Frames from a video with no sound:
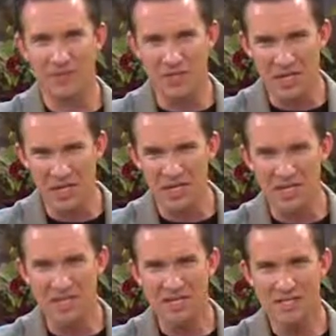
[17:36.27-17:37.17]

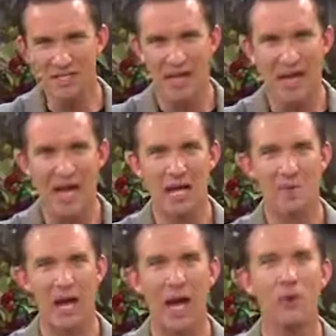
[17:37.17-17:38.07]
Jesus
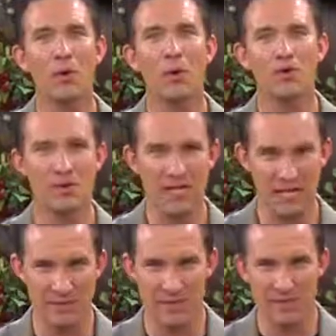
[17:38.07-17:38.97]
had power over
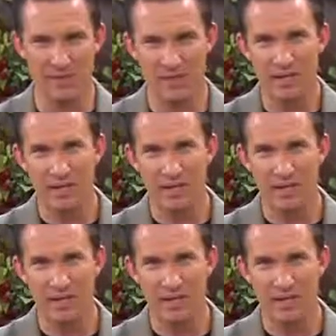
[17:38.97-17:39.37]
demons.